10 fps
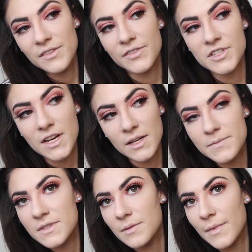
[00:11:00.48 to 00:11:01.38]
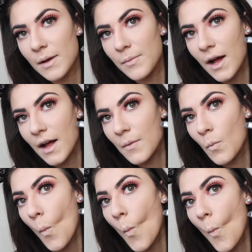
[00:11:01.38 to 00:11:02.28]
doing fishy lips to make my
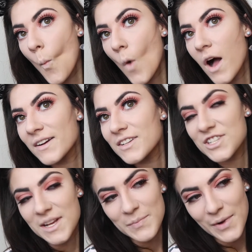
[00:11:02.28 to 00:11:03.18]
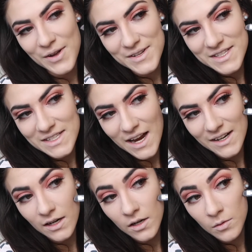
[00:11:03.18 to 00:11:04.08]
cheekbones
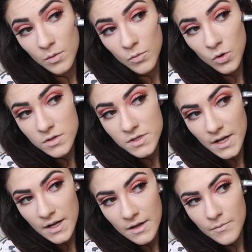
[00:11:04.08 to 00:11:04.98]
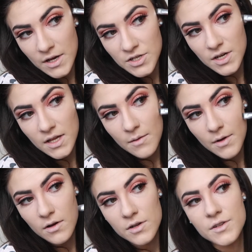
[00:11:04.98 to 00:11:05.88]
stand out a little bit more, so I make sure to get
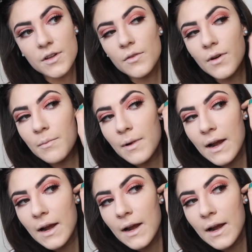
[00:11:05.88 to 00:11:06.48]
my contour in the right